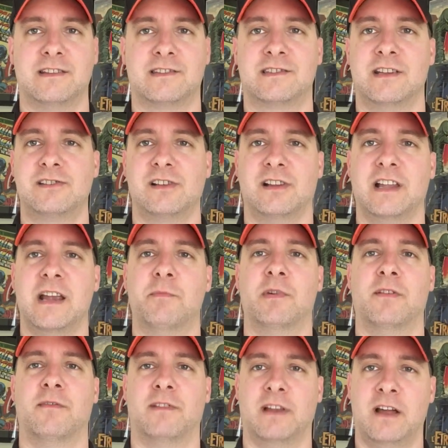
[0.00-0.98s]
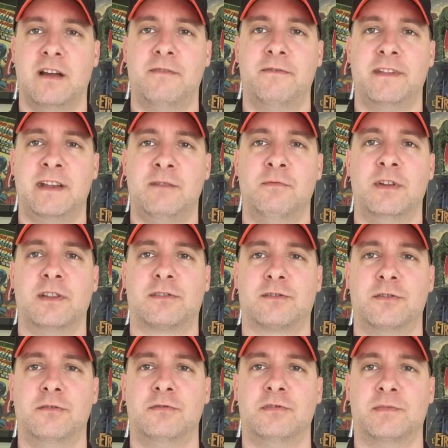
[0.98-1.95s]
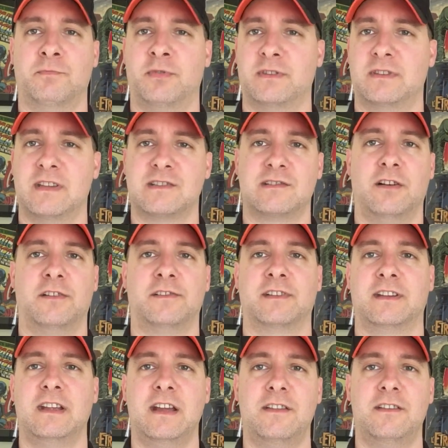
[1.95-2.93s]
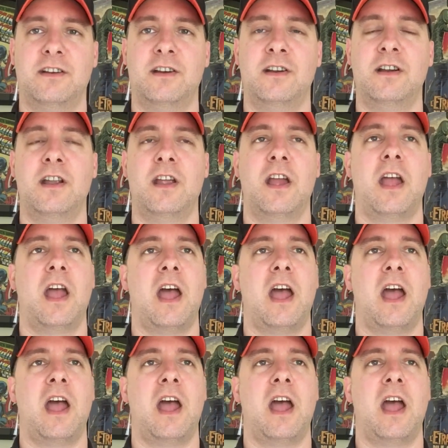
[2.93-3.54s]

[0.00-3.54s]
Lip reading: It's such a labor of love that he went through to put this all together.